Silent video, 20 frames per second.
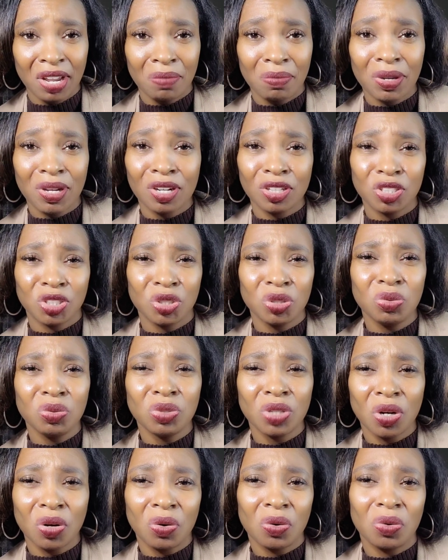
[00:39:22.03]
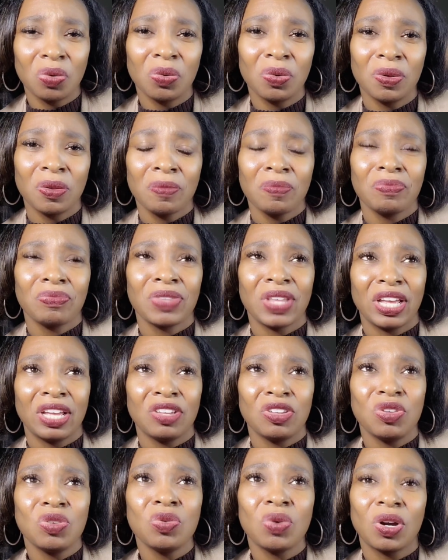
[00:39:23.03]
because you know
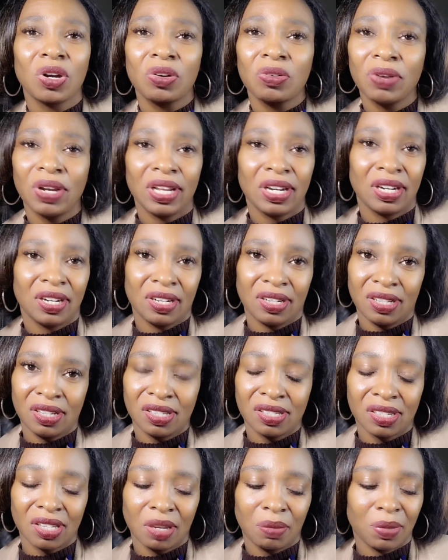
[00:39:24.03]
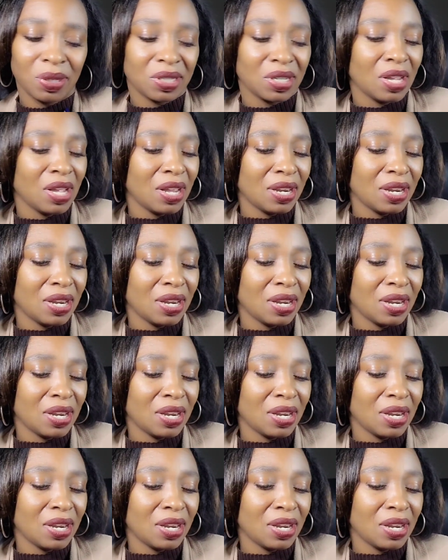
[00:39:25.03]
that you are created in his image.